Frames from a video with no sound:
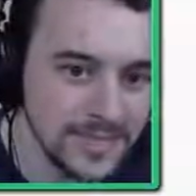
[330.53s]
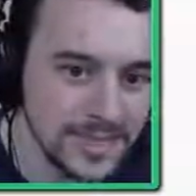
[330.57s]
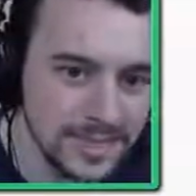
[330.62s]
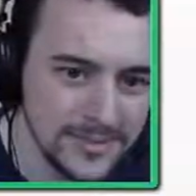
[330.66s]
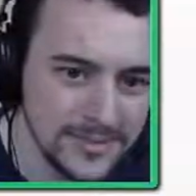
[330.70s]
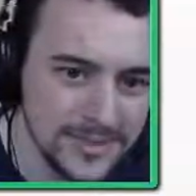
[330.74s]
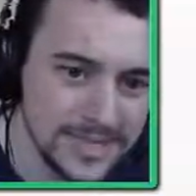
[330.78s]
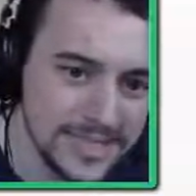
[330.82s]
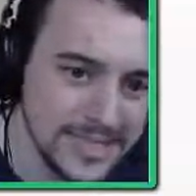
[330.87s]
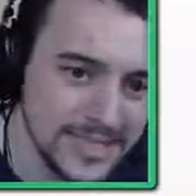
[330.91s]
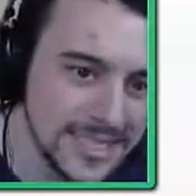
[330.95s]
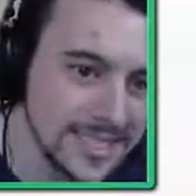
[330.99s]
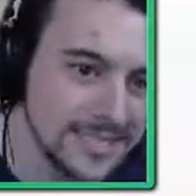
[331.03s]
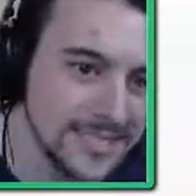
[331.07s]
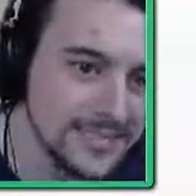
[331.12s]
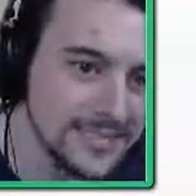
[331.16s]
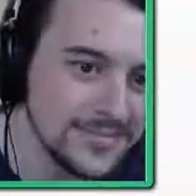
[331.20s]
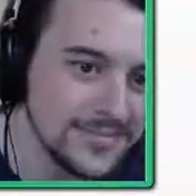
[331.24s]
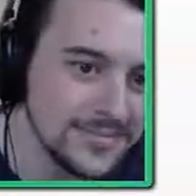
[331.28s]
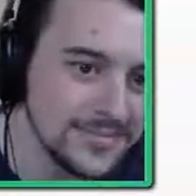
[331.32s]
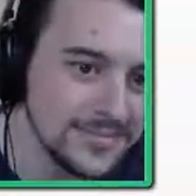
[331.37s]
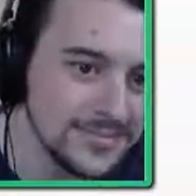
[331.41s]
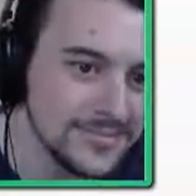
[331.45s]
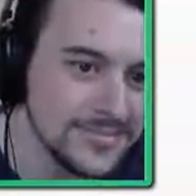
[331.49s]
Even still,
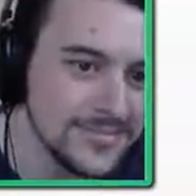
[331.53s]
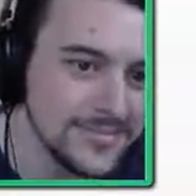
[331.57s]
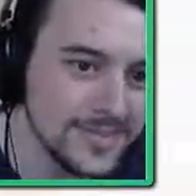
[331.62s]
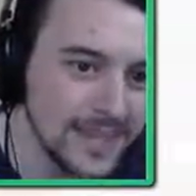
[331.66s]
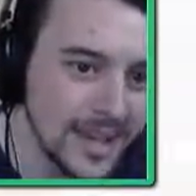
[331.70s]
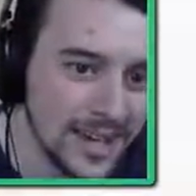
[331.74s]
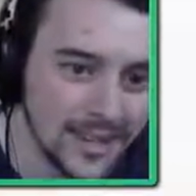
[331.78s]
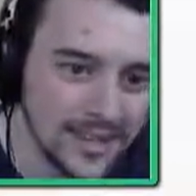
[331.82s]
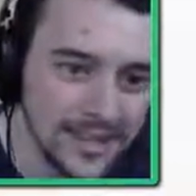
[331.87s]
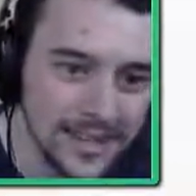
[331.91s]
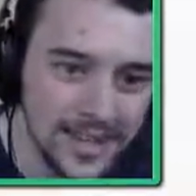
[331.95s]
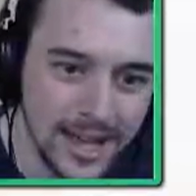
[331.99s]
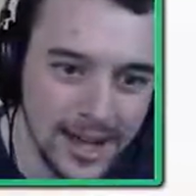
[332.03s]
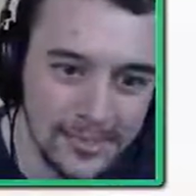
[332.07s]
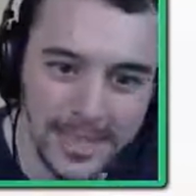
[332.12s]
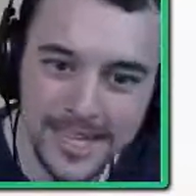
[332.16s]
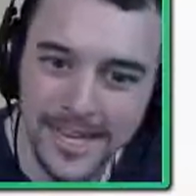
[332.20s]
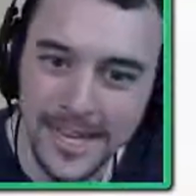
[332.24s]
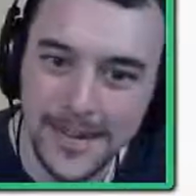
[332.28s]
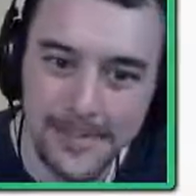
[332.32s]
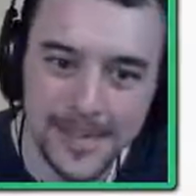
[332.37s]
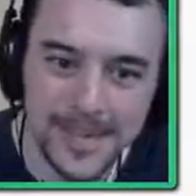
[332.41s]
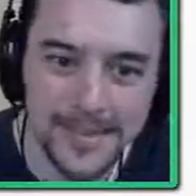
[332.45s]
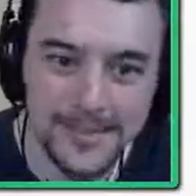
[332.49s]
I might
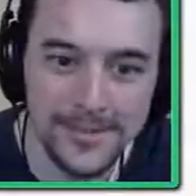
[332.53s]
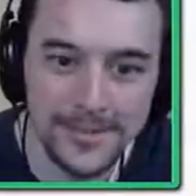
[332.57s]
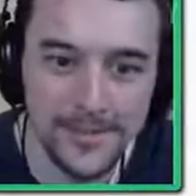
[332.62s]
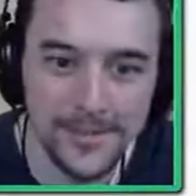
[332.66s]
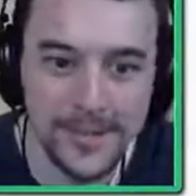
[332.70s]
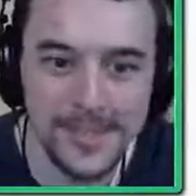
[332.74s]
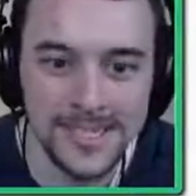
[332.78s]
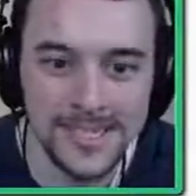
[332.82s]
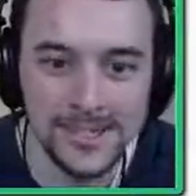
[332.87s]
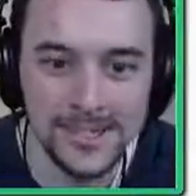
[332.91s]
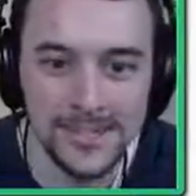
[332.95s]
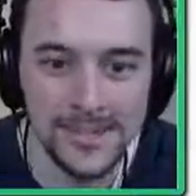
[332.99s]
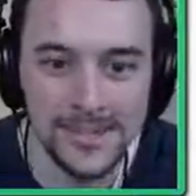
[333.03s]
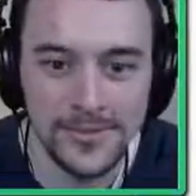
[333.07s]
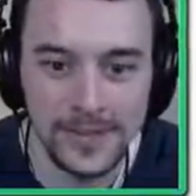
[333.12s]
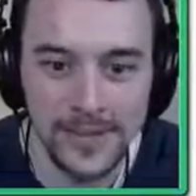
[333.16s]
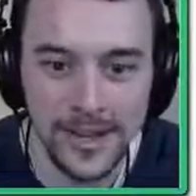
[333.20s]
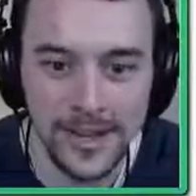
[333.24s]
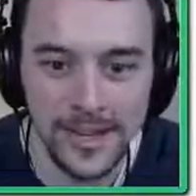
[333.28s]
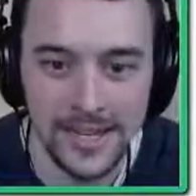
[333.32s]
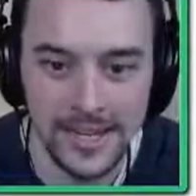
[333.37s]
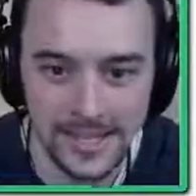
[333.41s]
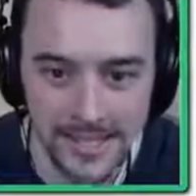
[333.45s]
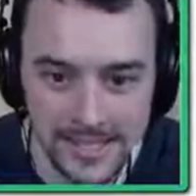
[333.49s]
not be giving red team enough
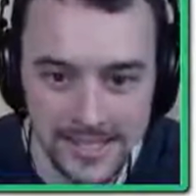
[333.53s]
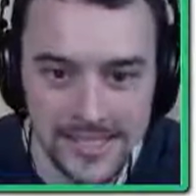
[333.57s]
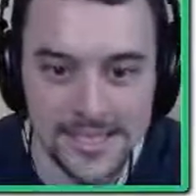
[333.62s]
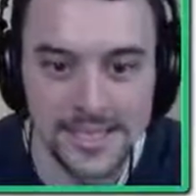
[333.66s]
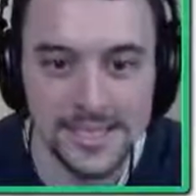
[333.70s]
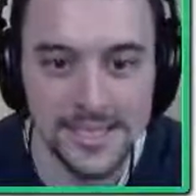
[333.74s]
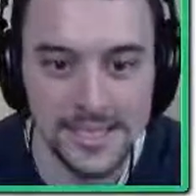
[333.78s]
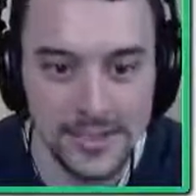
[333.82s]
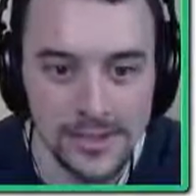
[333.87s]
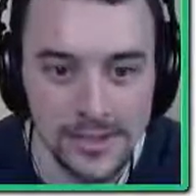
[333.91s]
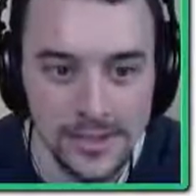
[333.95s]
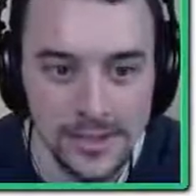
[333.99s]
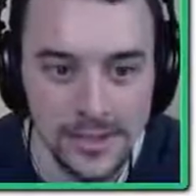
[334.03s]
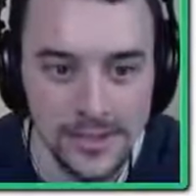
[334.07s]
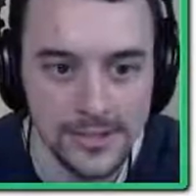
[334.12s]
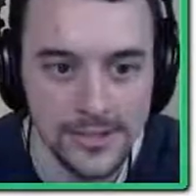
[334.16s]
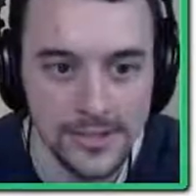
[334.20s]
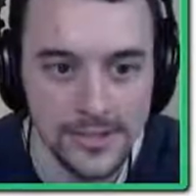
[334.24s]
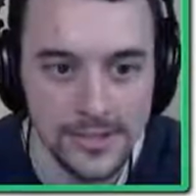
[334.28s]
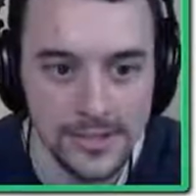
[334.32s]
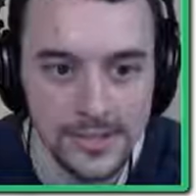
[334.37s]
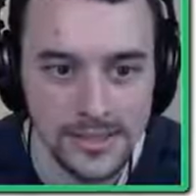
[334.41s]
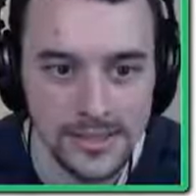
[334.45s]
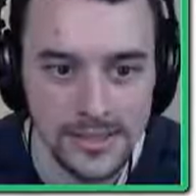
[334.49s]
credit. This is still
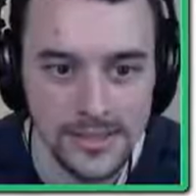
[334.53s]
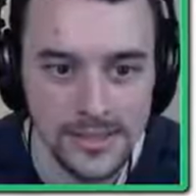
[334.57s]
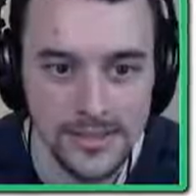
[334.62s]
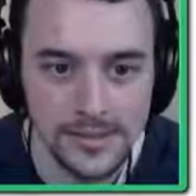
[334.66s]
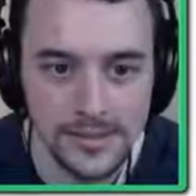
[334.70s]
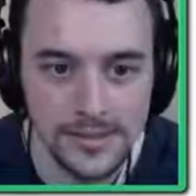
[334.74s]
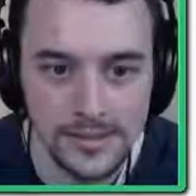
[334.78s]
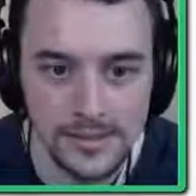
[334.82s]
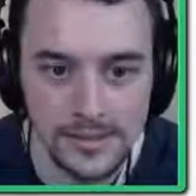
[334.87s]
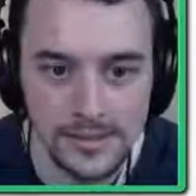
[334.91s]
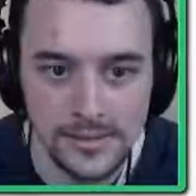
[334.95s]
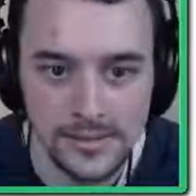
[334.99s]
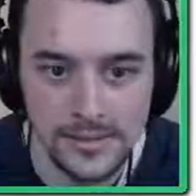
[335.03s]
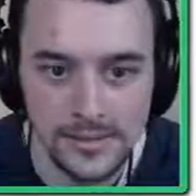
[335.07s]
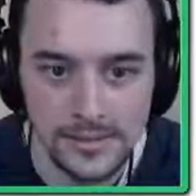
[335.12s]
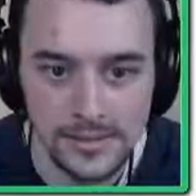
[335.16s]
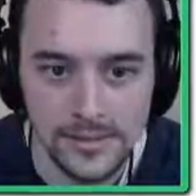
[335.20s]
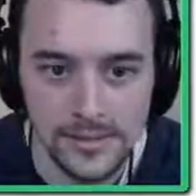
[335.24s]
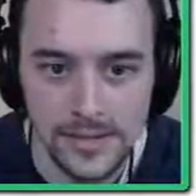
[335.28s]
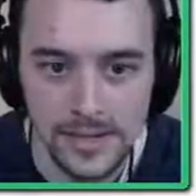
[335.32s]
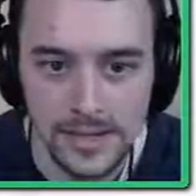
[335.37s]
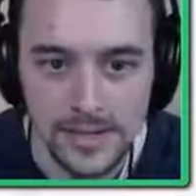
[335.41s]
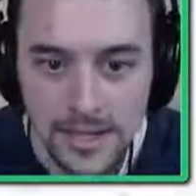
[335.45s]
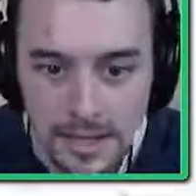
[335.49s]
close.
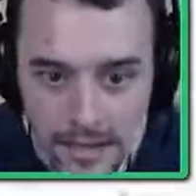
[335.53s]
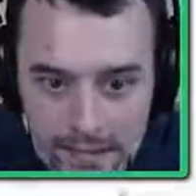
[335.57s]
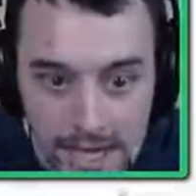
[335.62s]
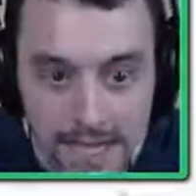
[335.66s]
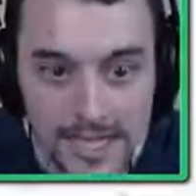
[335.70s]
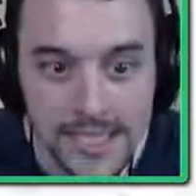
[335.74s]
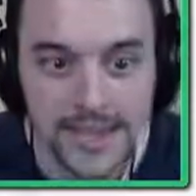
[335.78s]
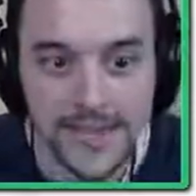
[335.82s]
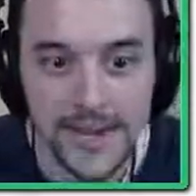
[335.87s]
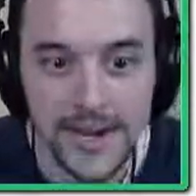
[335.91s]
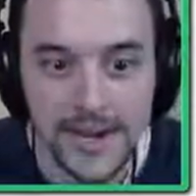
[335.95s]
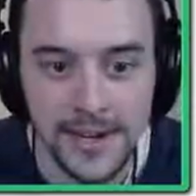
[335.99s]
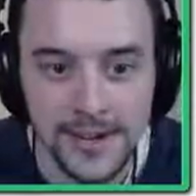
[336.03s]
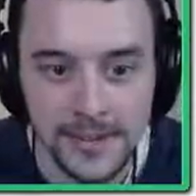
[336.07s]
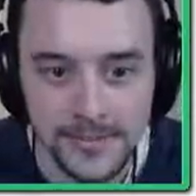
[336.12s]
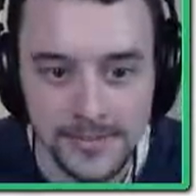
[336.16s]
Nice fair.